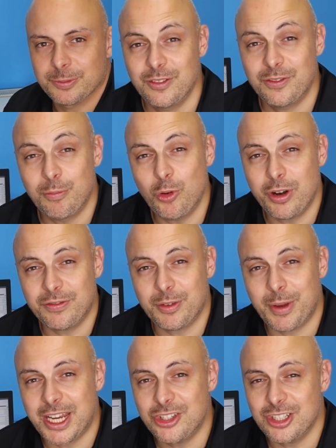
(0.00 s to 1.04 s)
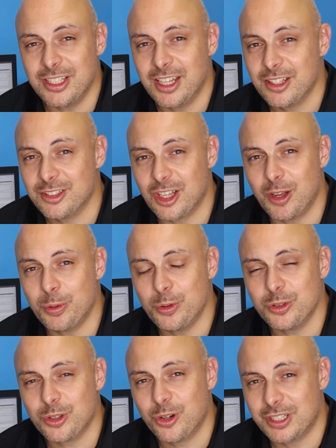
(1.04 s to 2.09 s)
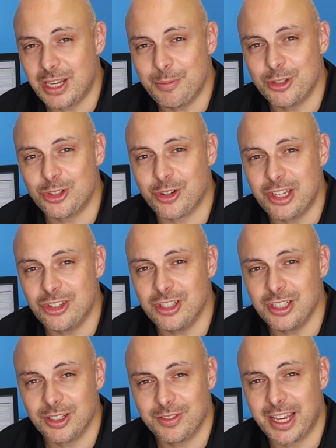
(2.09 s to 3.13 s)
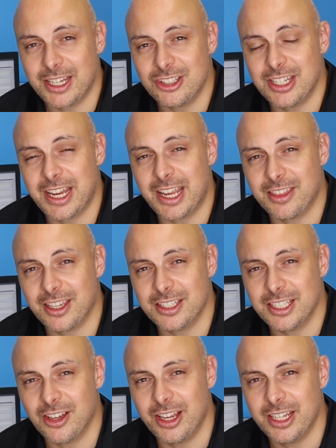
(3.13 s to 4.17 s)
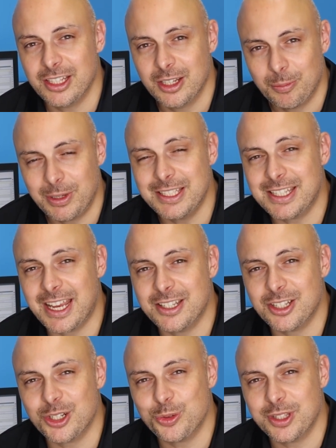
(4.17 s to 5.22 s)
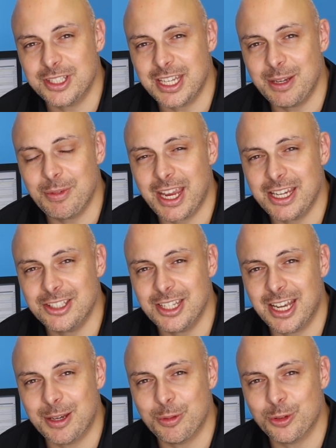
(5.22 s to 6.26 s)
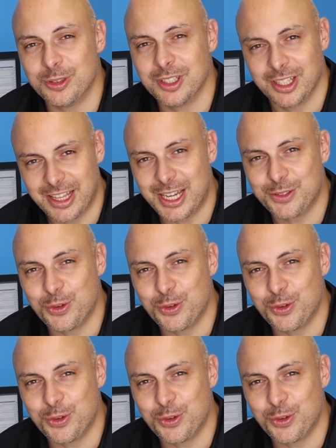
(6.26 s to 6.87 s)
For more information, samples, or a demonstration of the HD830i, please get in touch with the team at HD Labels. Thanks